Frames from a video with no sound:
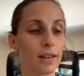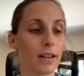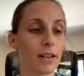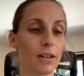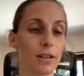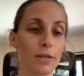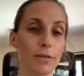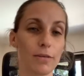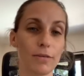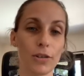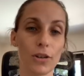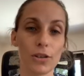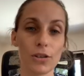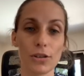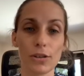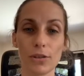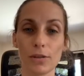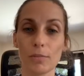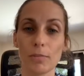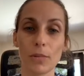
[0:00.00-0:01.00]
the
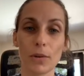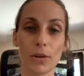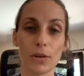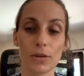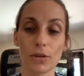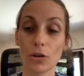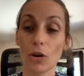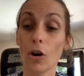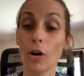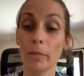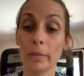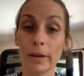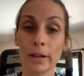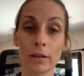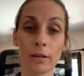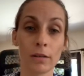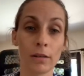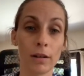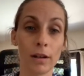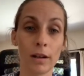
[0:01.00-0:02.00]
first most
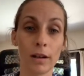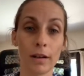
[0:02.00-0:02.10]
common